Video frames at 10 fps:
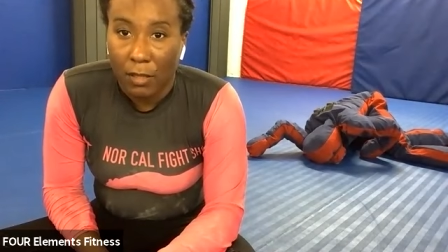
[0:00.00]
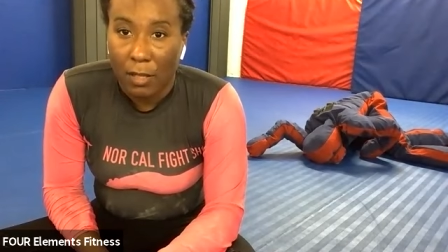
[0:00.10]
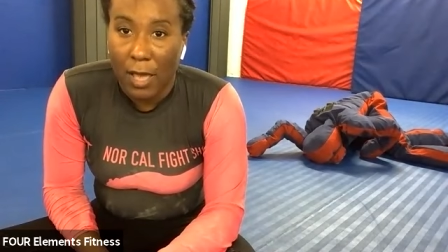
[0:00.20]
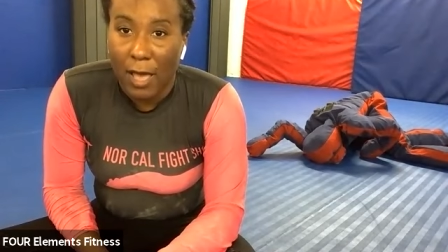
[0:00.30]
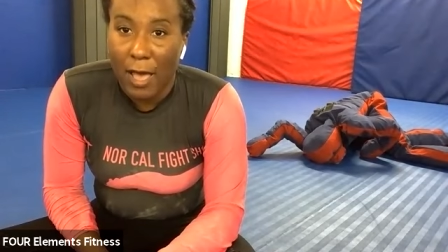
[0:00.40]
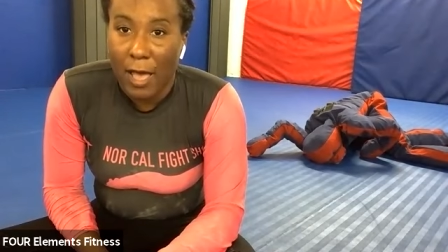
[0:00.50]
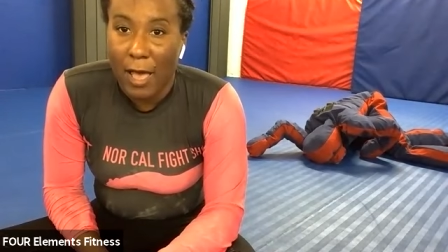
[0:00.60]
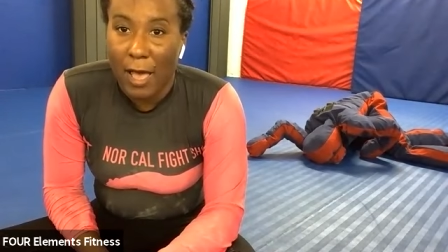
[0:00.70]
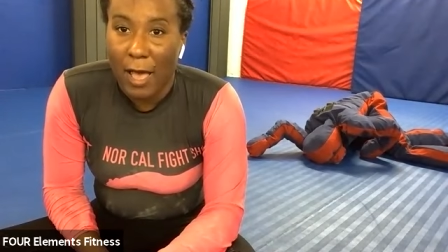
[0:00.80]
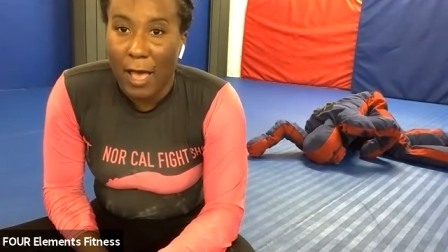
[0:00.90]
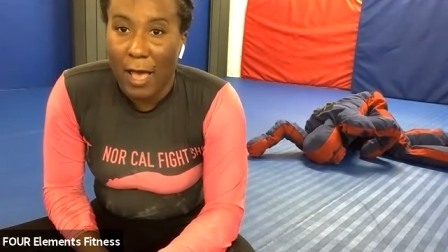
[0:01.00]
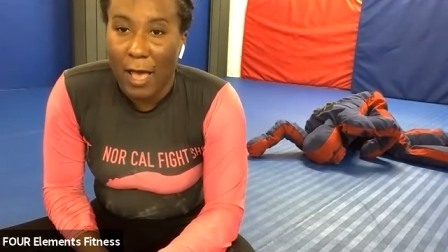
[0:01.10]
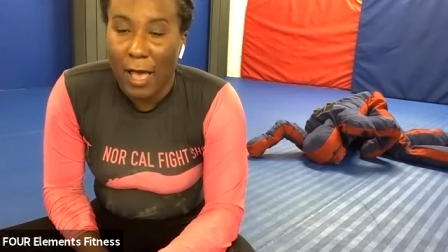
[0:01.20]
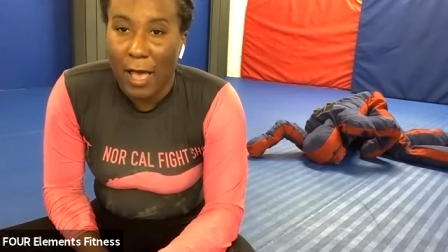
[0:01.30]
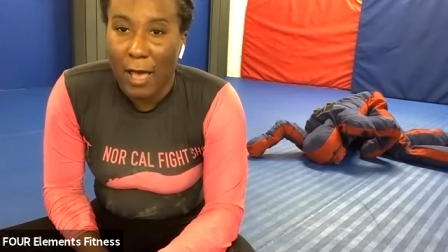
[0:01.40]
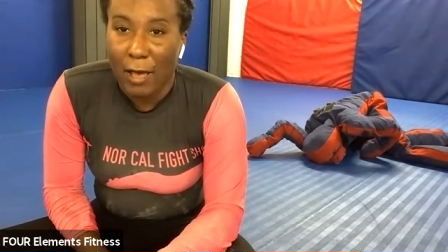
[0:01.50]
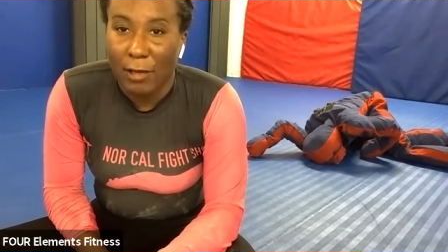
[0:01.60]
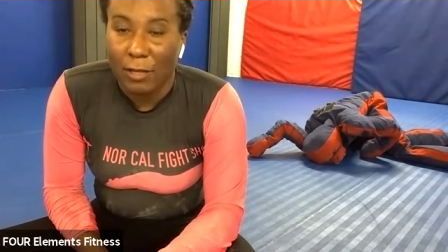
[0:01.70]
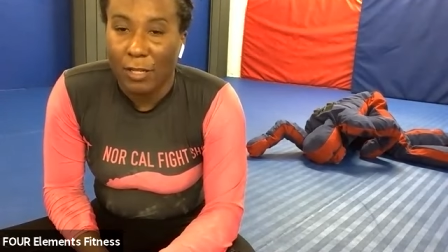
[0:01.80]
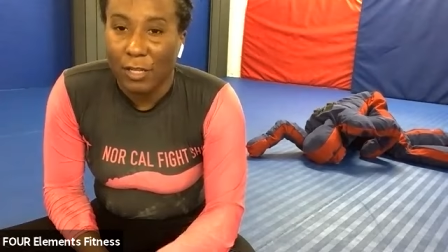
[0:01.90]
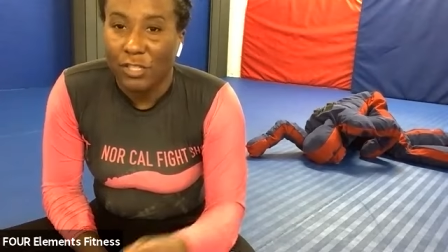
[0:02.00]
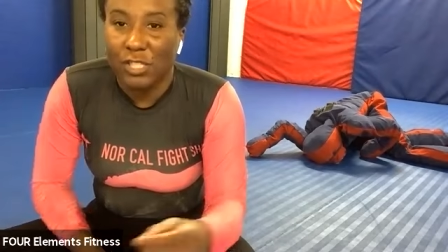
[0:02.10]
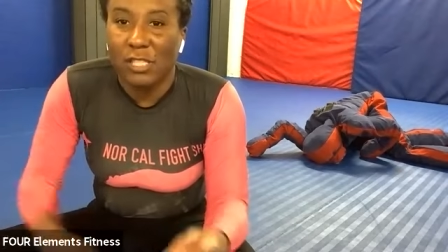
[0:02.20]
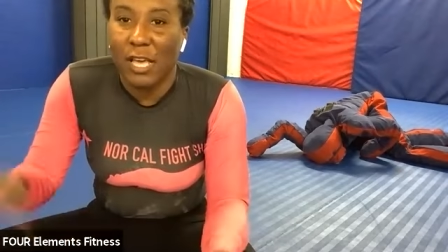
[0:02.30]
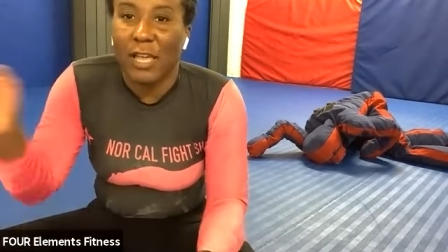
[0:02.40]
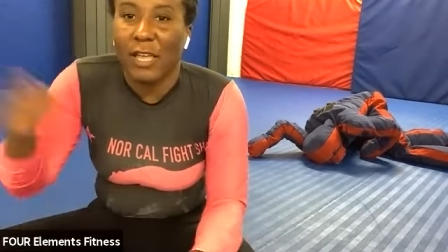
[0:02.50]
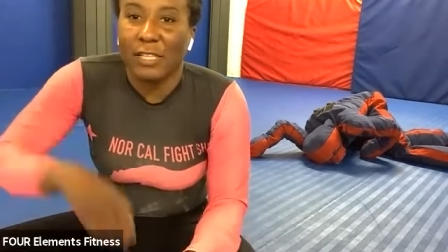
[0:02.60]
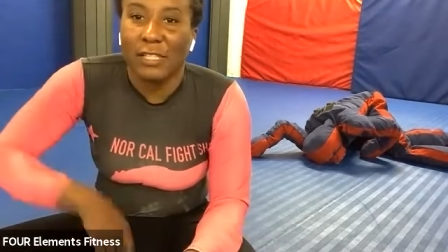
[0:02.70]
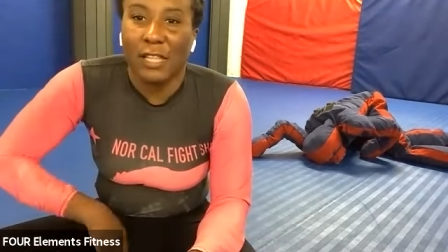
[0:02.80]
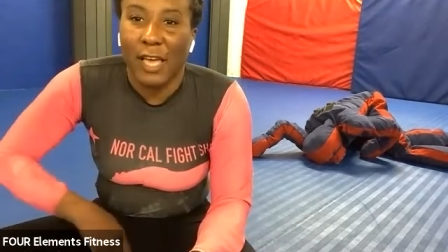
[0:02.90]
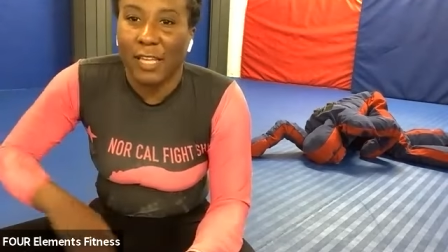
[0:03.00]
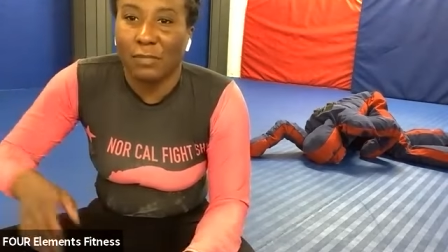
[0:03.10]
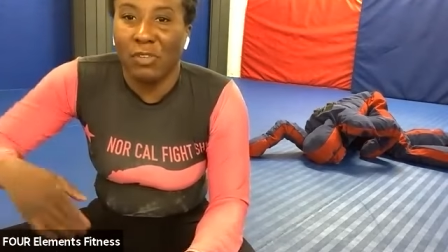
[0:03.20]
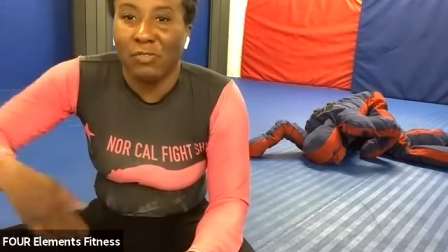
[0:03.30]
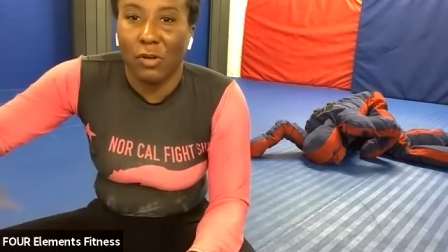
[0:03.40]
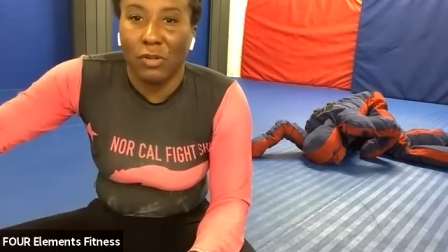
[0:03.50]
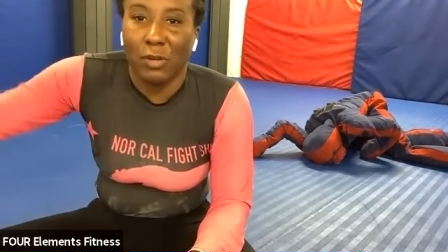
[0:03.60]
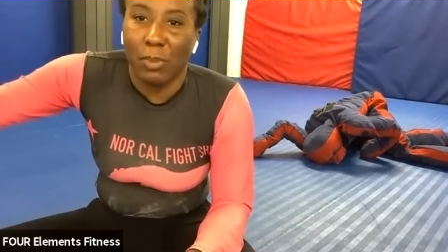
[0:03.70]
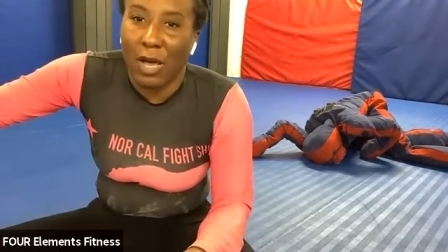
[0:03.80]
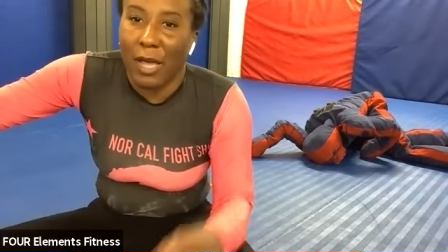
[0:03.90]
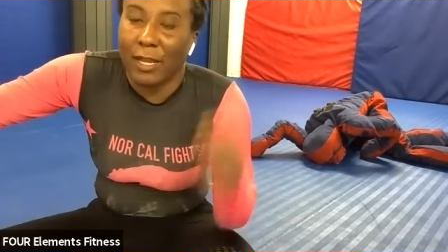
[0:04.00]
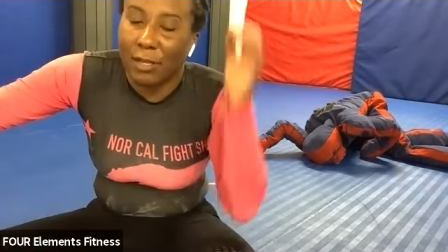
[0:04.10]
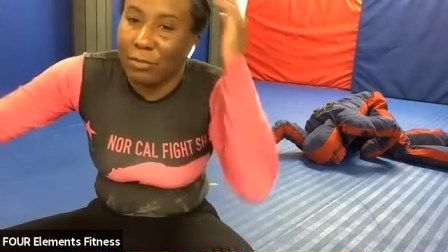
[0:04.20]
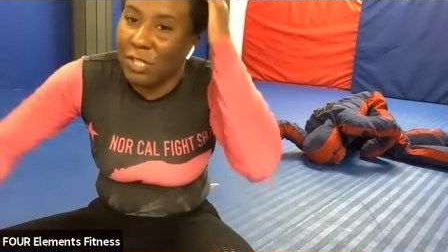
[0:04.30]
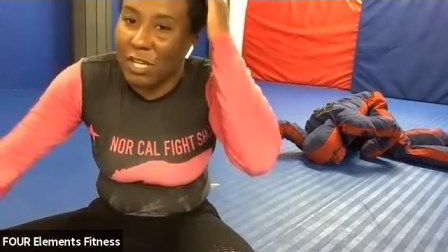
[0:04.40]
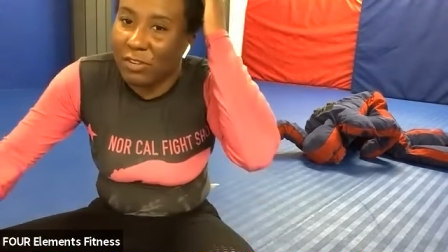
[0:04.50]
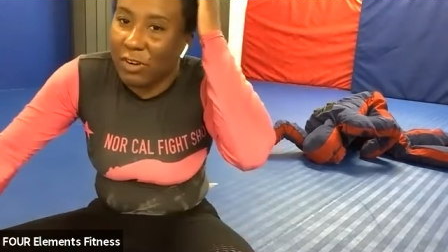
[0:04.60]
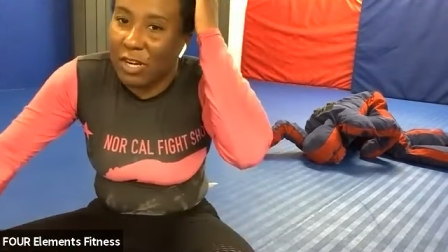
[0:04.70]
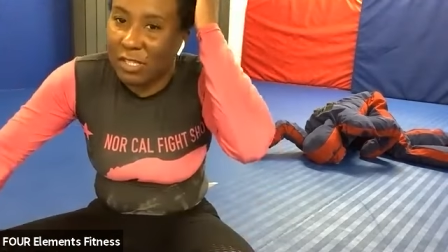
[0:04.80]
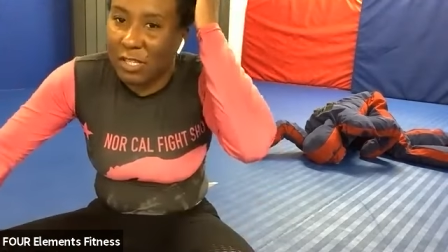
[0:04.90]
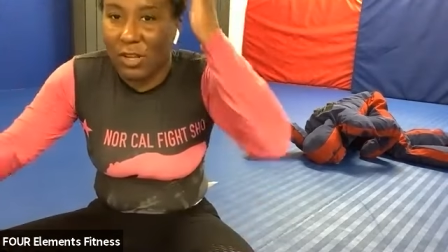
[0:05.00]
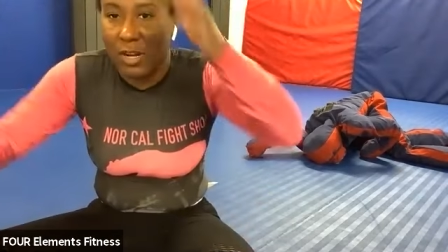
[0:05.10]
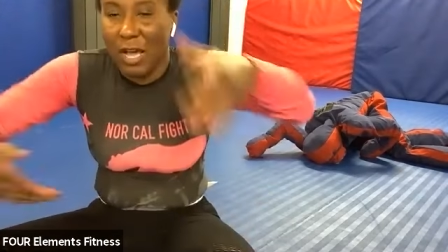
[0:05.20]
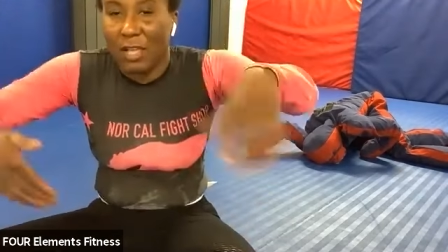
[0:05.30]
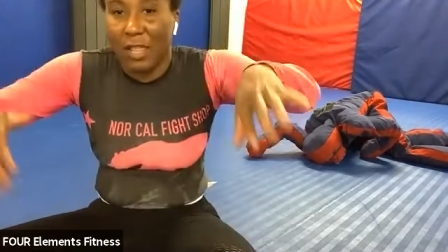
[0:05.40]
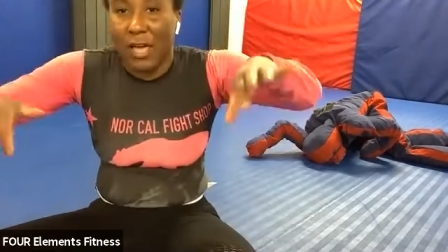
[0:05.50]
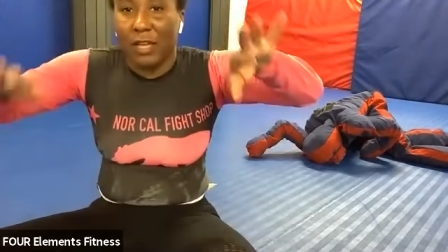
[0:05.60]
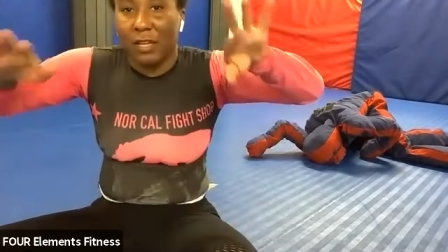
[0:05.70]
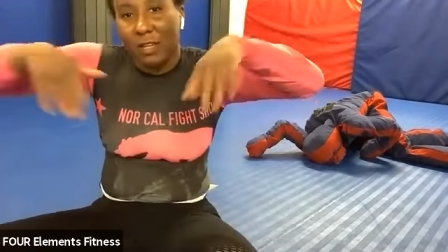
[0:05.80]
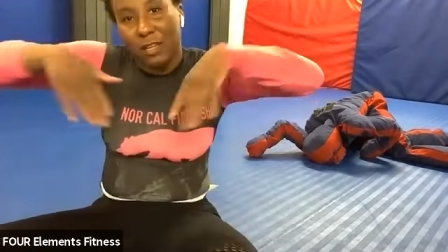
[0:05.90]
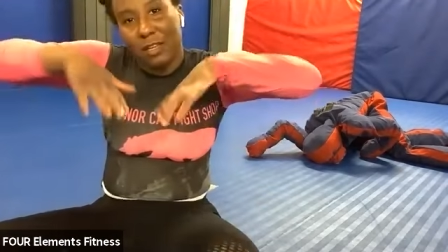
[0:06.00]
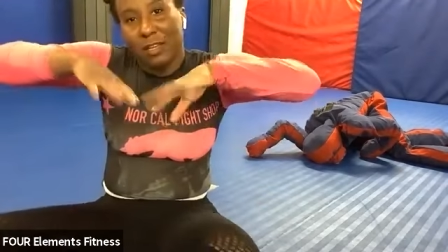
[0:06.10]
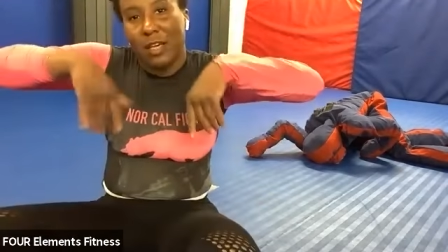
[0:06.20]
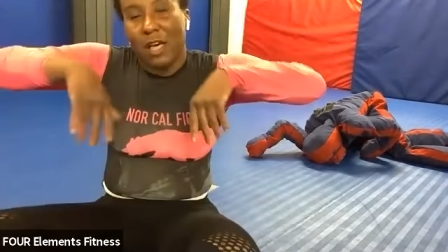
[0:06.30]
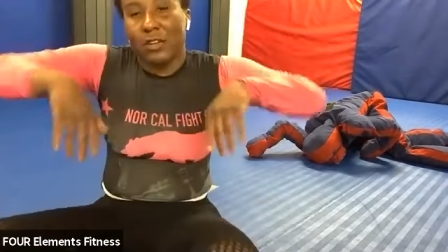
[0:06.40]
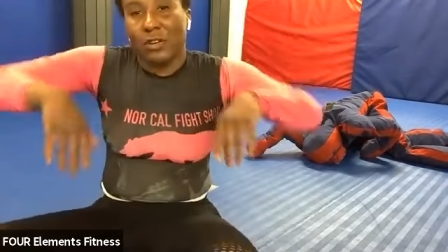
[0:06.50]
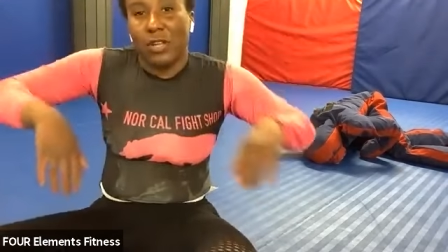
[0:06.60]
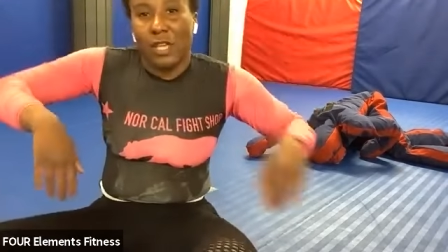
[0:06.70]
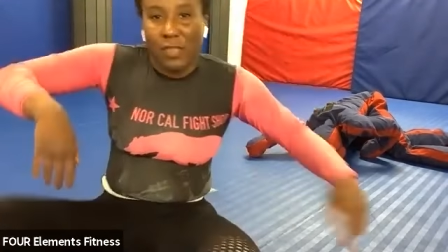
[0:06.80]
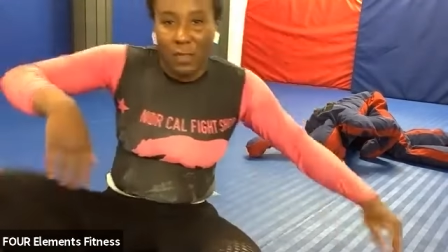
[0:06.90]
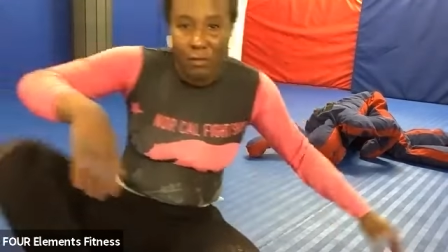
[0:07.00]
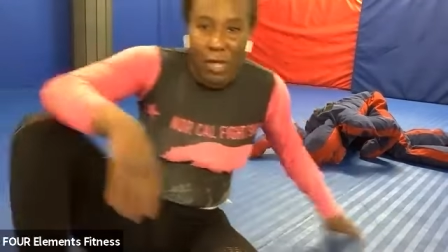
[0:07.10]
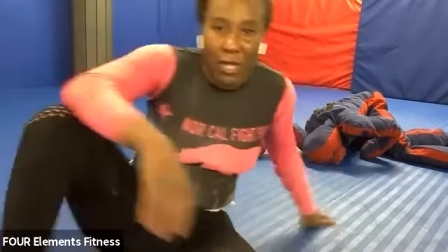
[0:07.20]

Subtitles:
Yeah. Just let his legs be folded behind him, Jennifer, so they're not like underneath him,